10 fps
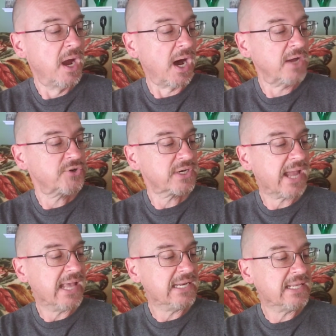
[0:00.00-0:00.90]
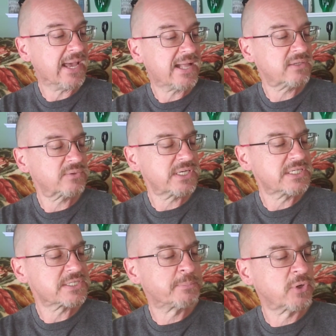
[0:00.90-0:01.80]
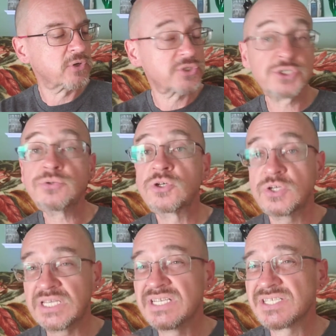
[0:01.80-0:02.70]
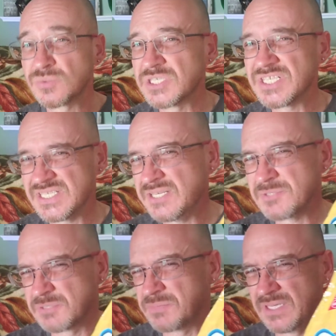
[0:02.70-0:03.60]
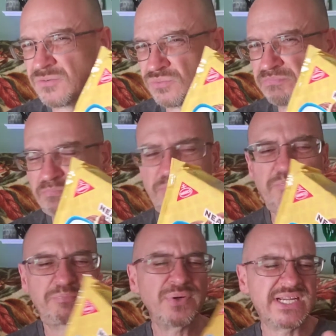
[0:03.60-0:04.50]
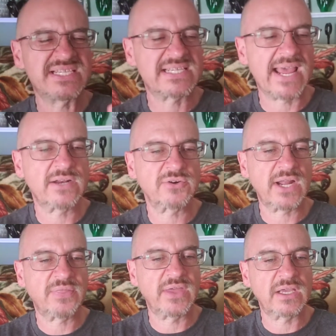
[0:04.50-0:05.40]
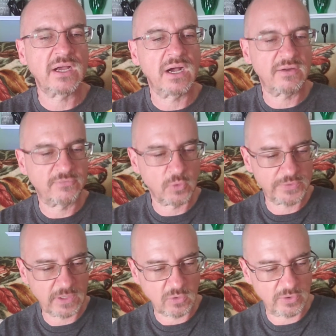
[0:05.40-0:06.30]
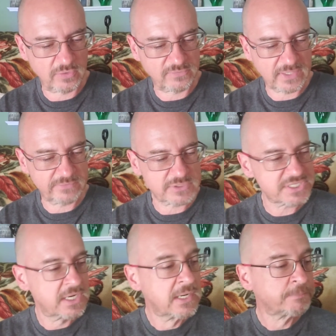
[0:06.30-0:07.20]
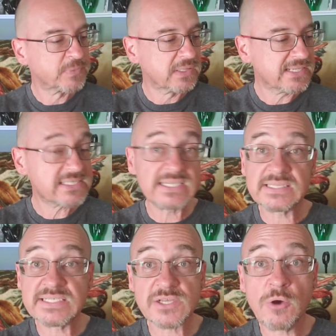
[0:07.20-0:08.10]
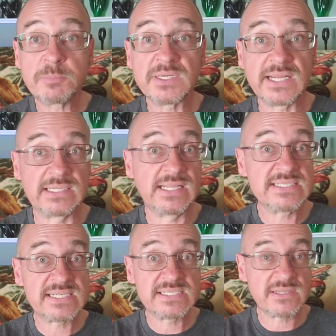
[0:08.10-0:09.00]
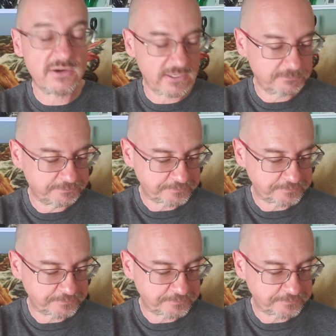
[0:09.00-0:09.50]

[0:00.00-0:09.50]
180 calories per 2 cookies, which seems to be a pretty standard, I think, for the Oreo flavors. Let's get these open and let's get started.